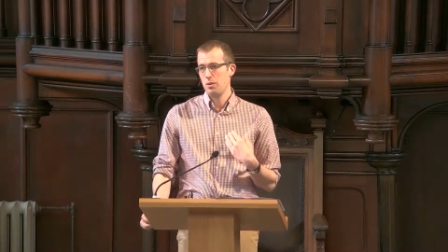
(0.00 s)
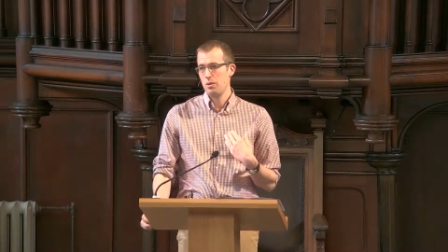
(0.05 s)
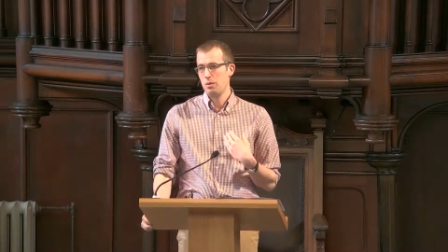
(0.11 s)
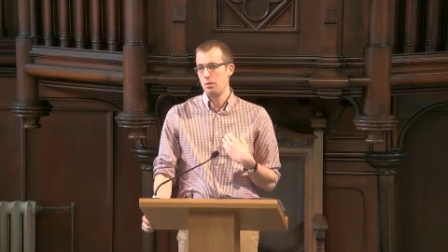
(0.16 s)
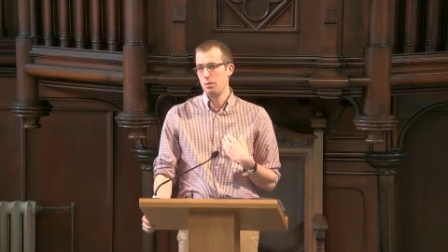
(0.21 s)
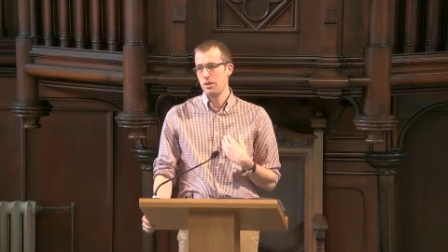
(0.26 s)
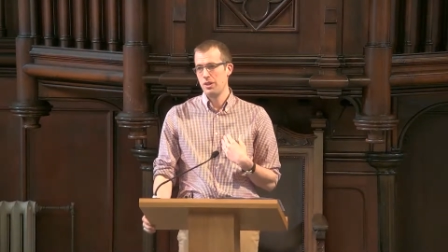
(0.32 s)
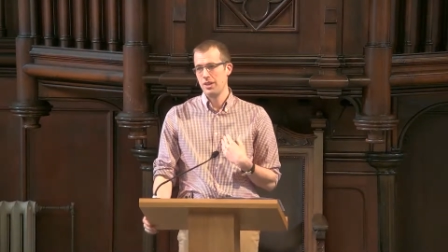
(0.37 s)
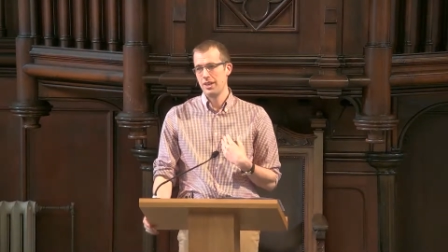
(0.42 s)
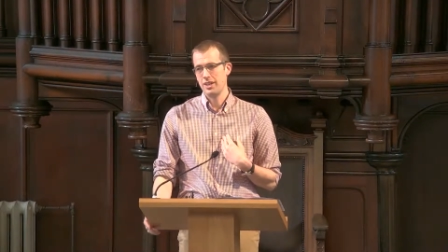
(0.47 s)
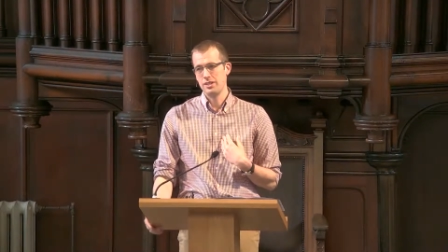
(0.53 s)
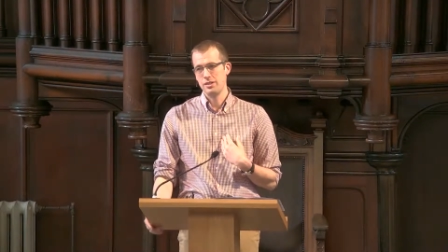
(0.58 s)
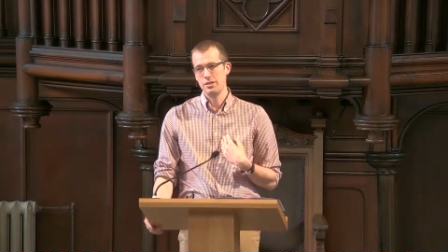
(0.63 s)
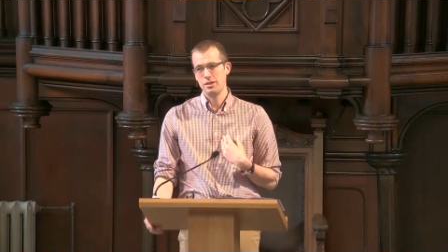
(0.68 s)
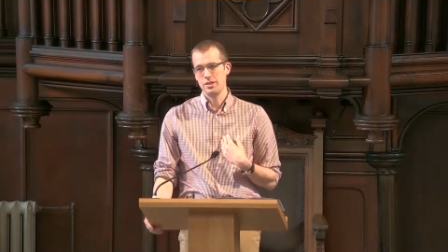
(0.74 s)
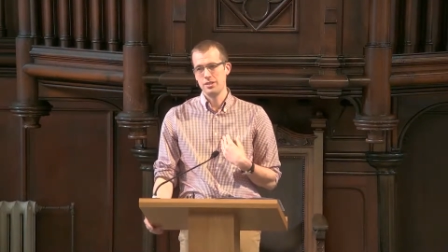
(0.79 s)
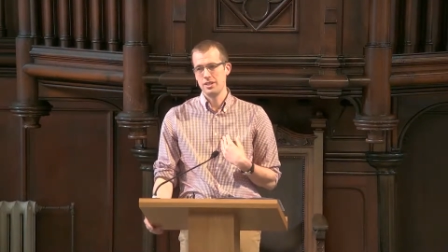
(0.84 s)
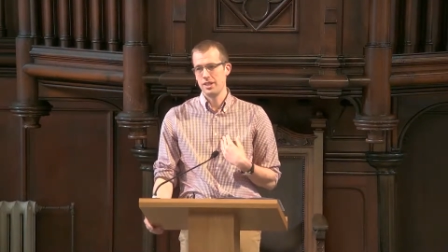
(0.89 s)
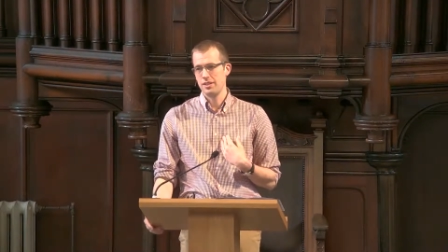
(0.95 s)
we think to
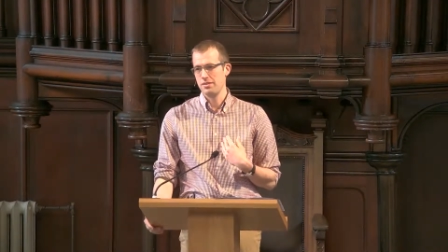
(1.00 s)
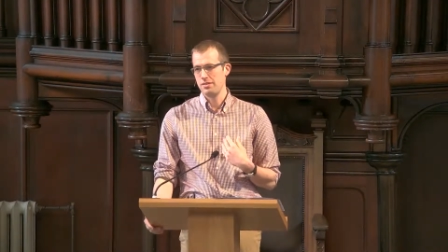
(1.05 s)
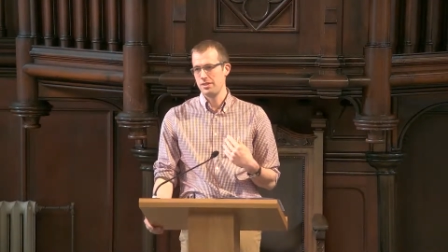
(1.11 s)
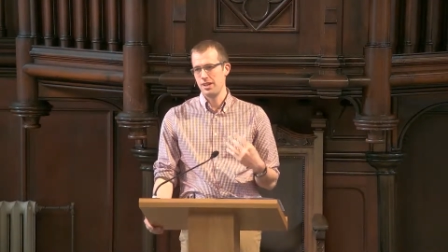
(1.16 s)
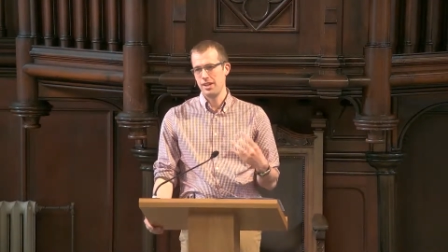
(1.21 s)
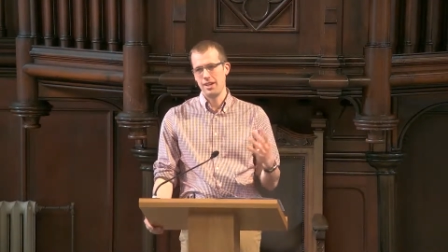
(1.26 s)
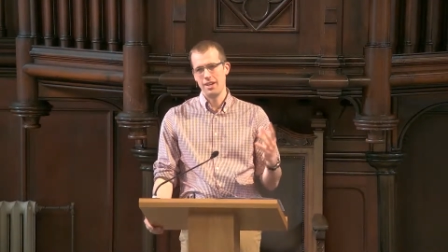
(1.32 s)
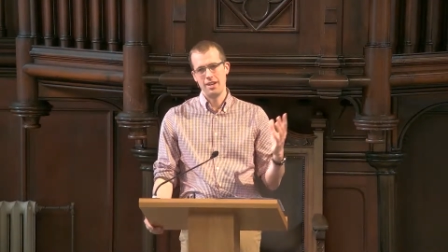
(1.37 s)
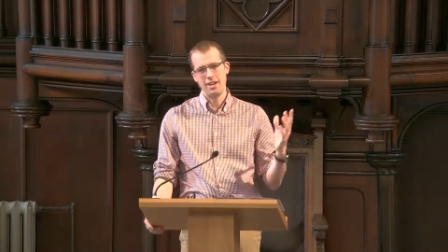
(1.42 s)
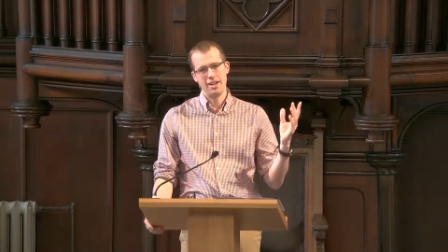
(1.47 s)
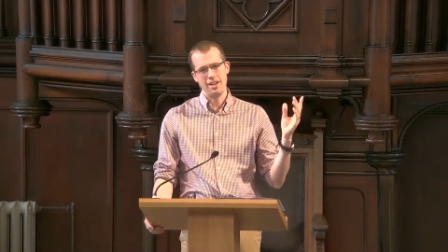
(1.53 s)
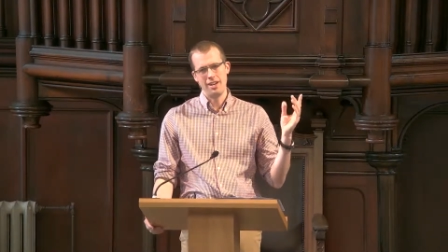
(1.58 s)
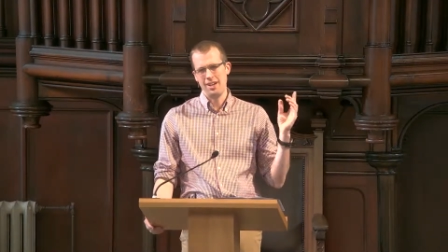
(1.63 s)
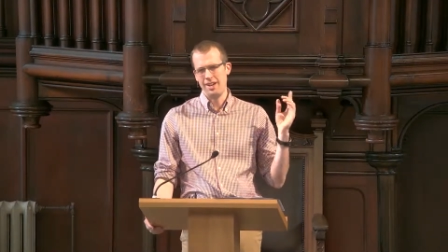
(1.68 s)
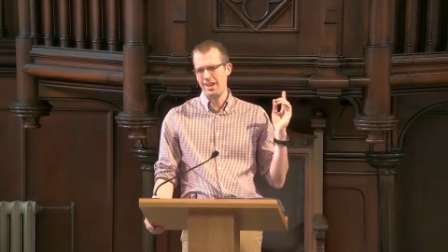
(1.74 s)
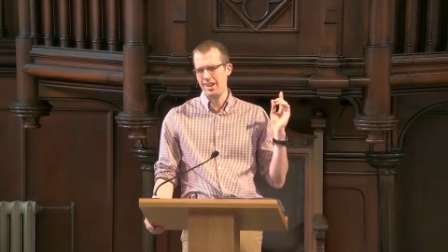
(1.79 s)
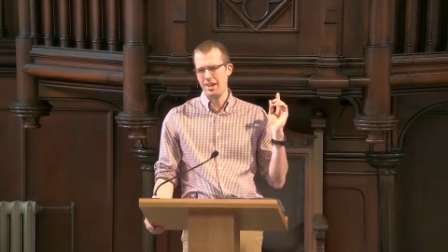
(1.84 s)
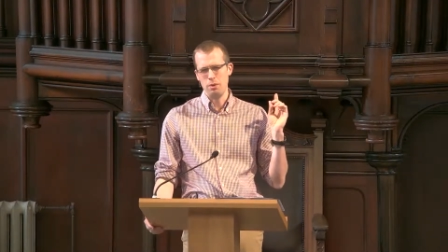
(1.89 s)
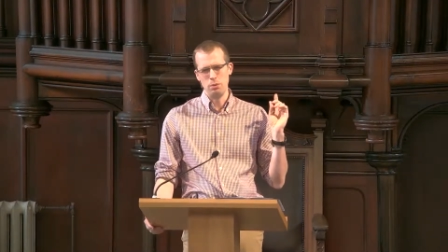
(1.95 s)
ourselves,
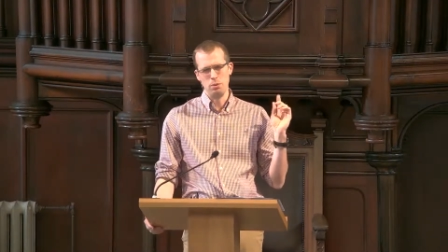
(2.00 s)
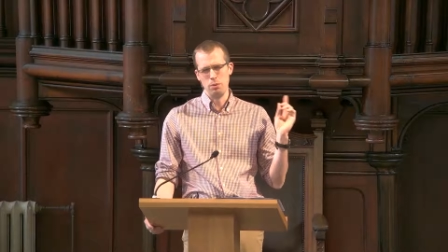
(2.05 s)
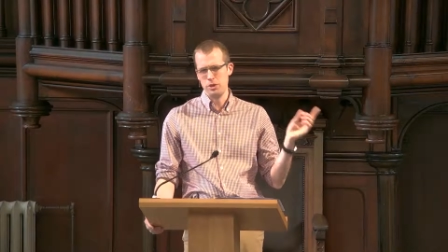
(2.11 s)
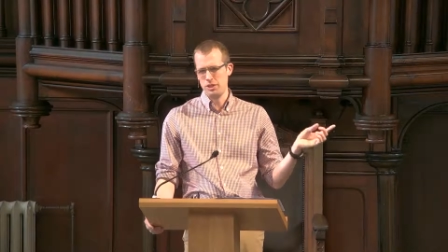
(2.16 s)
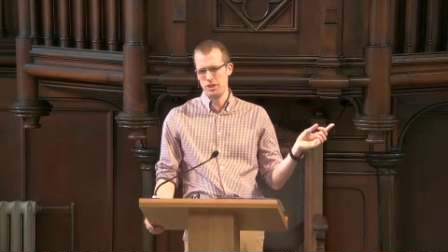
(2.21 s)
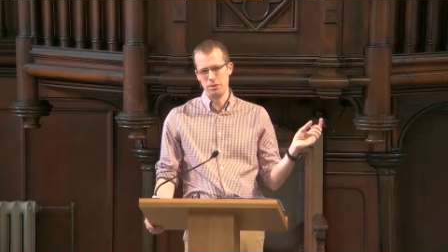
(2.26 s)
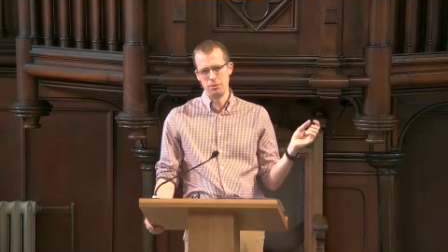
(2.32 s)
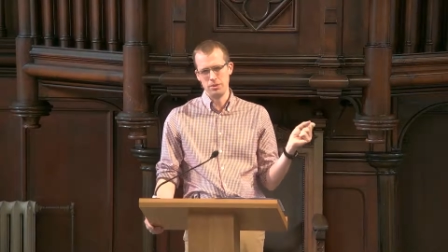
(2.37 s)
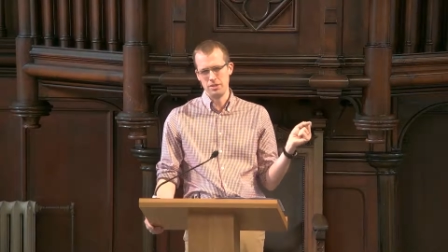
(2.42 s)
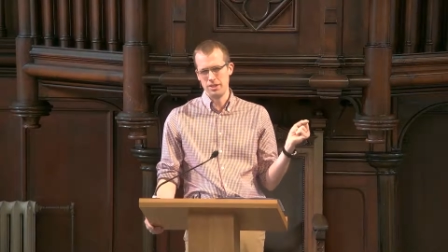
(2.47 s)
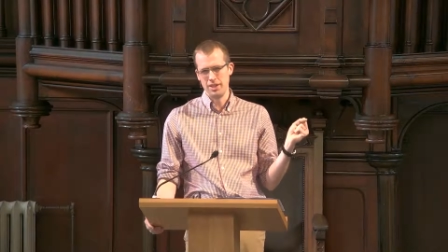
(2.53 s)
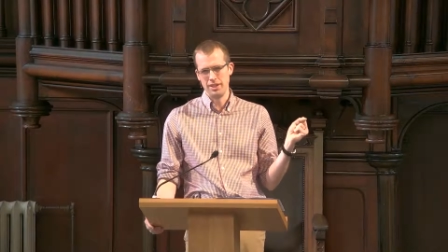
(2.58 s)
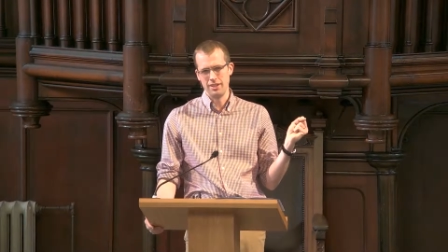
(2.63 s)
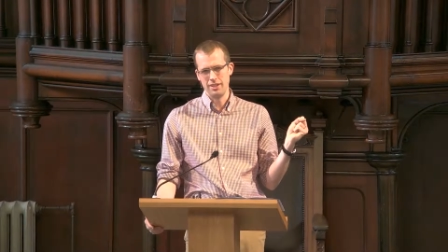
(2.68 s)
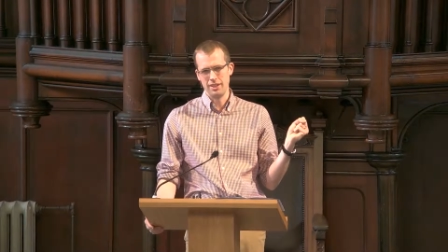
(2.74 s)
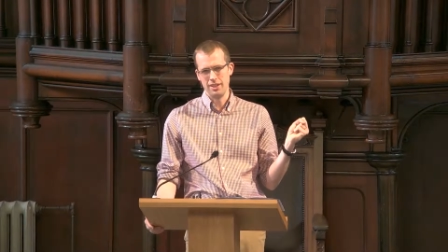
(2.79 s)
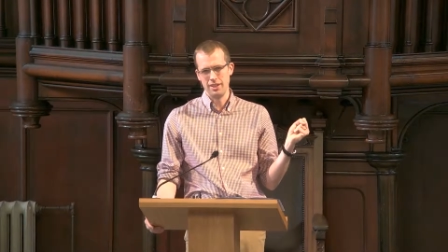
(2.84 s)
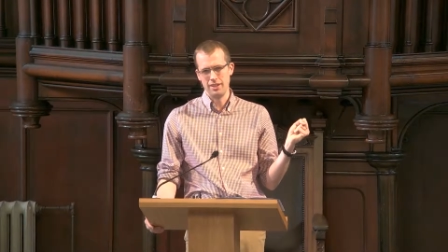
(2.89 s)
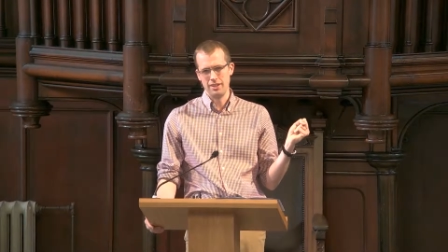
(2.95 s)
I wish I was that
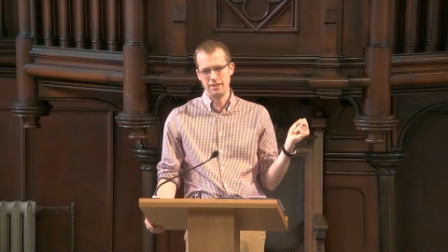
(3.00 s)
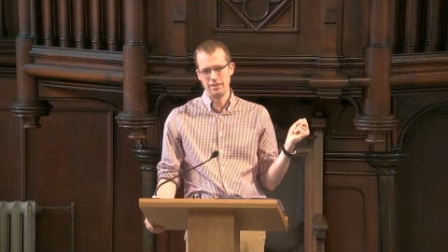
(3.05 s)
guy.